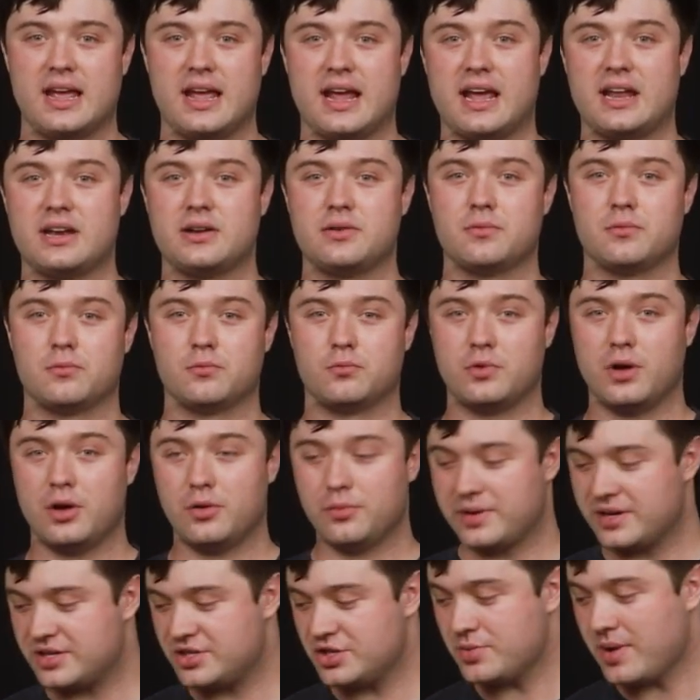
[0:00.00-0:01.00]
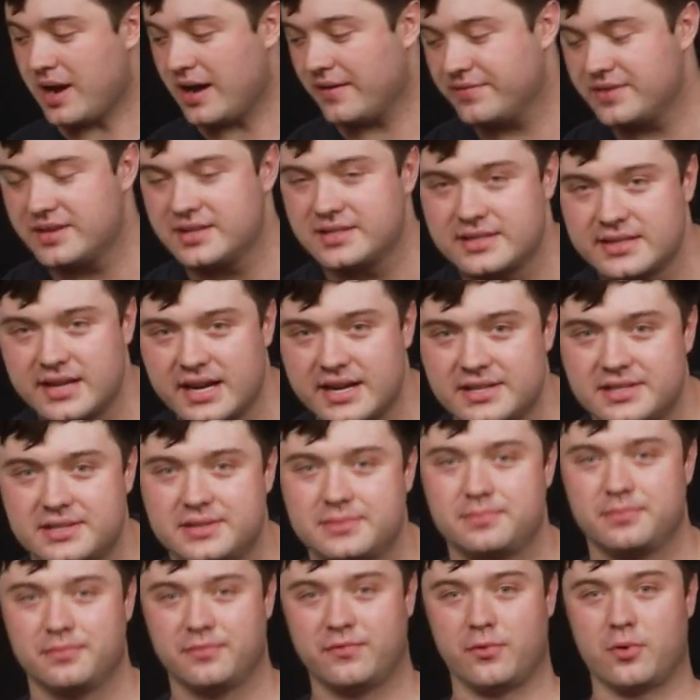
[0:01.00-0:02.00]
And well, we do have this
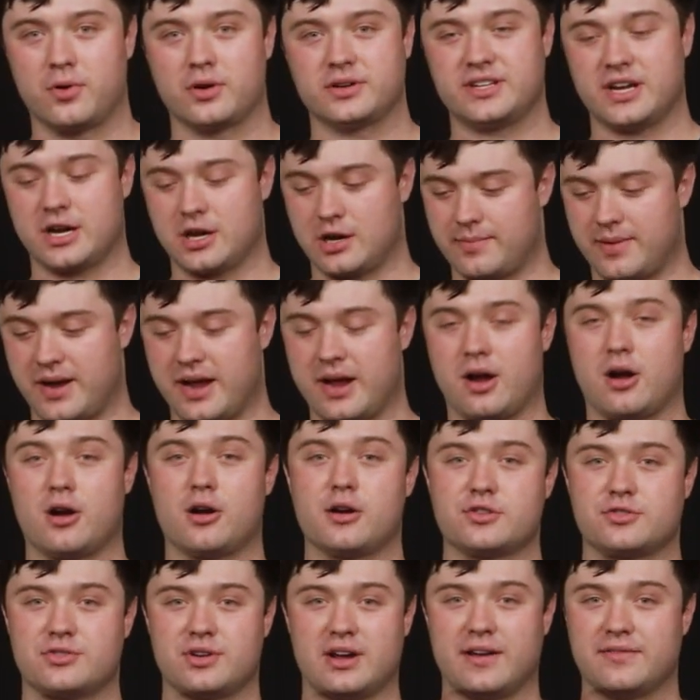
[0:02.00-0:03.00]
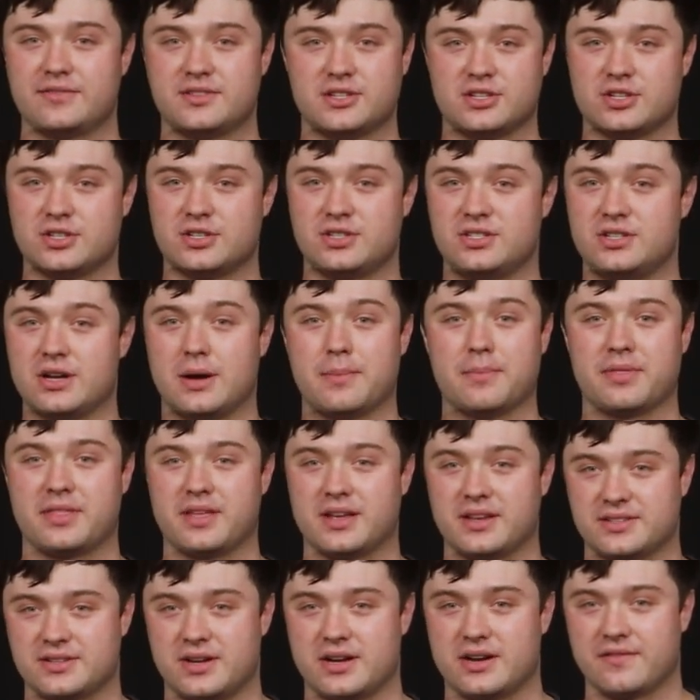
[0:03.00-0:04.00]
nice 4 terabyte hard drive to just dump
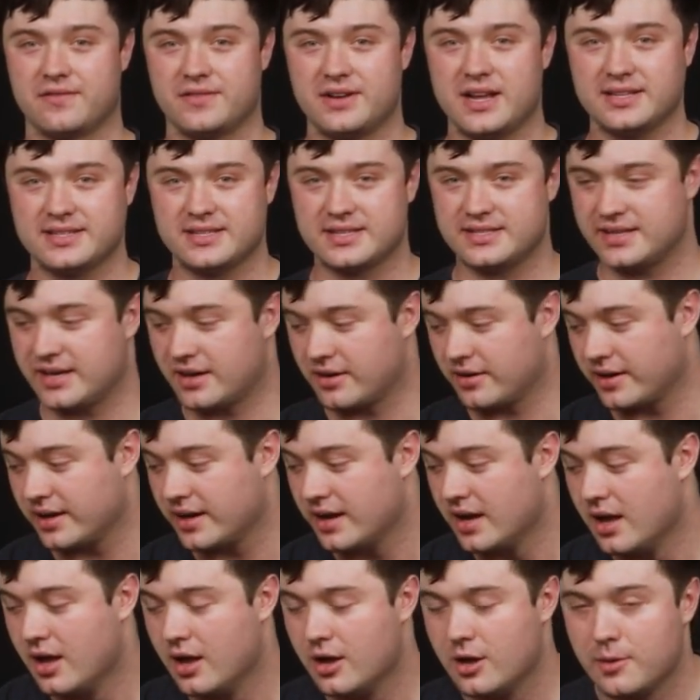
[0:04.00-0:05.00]
things on if necessary,